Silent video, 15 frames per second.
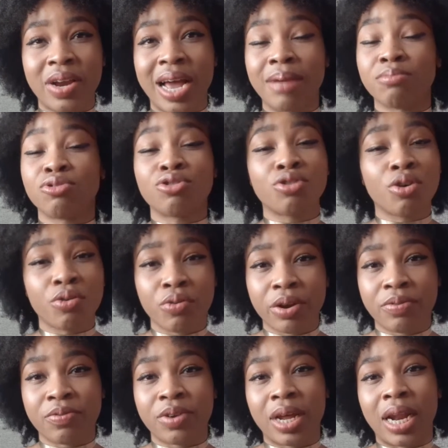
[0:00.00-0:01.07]
I'm so
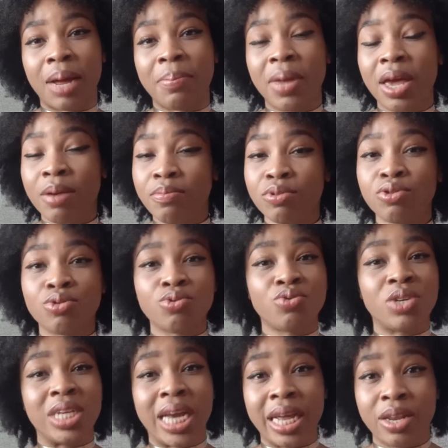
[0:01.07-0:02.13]
grateful that I'm able to
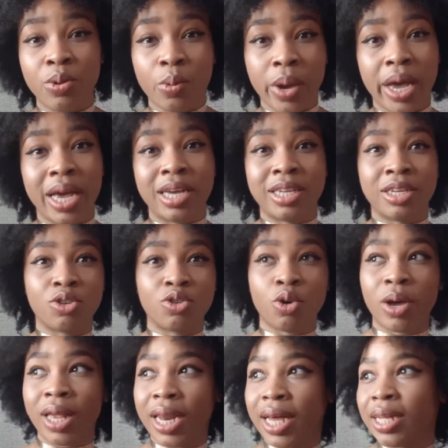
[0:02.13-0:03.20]
read anywhere, in the
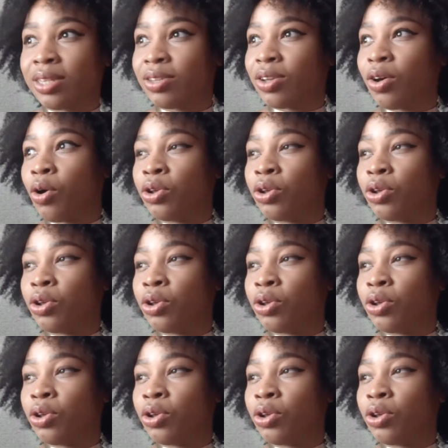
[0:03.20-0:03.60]
toilet,